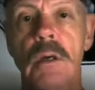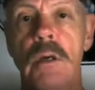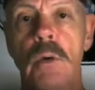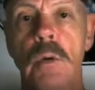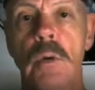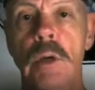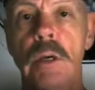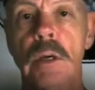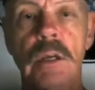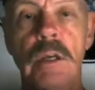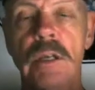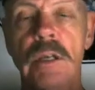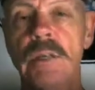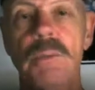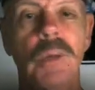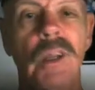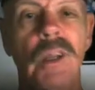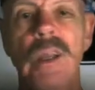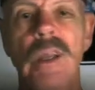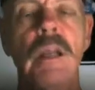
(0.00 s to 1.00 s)
we can
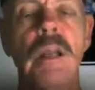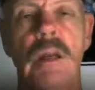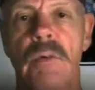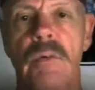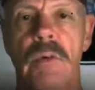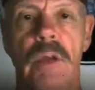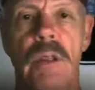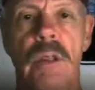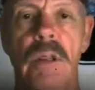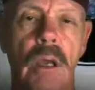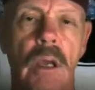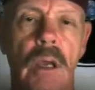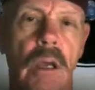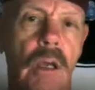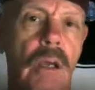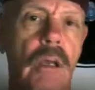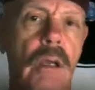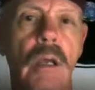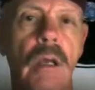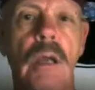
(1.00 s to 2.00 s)
explain everything.
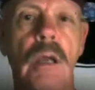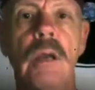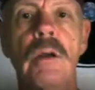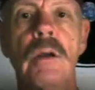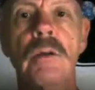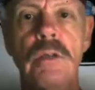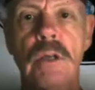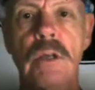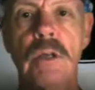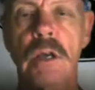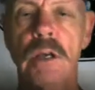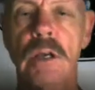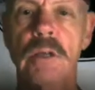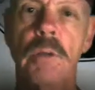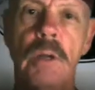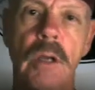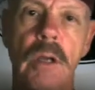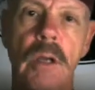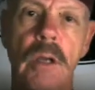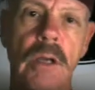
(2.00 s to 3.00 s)
And here's the
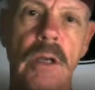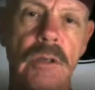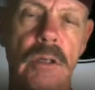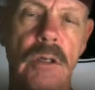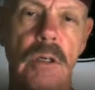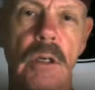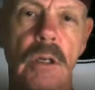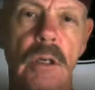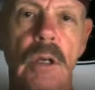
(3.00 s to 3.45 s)
explanation.